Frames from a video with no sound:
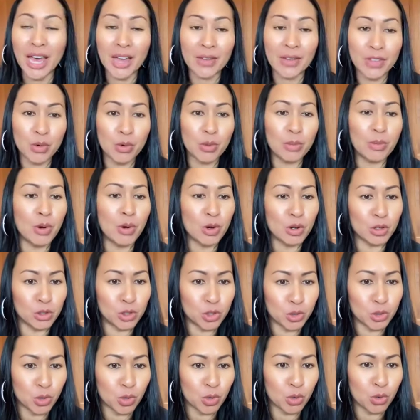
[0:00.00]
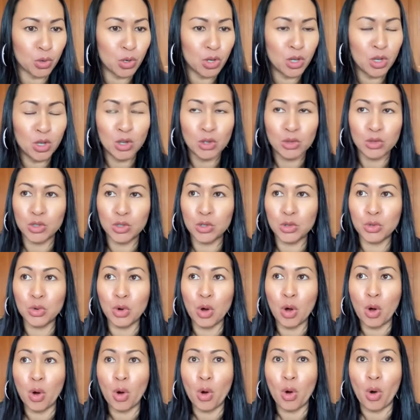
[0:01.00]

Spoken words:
have the remote control to